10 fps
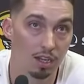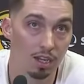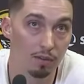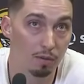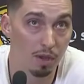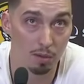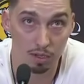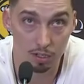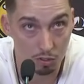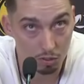And if I'm able
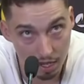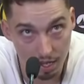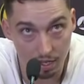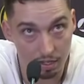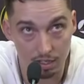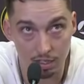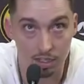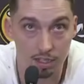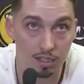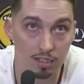to do that,
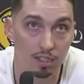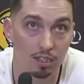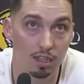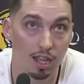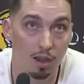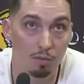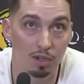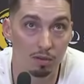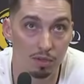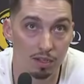then that's going to allow
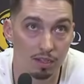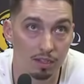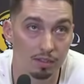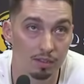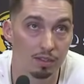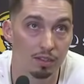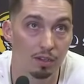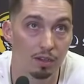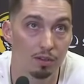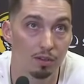me to be, you
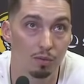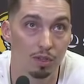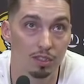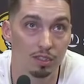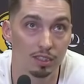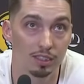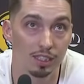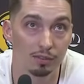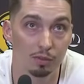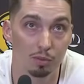know, a really
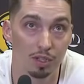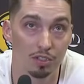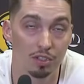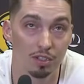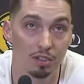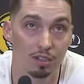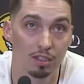successful pitcher.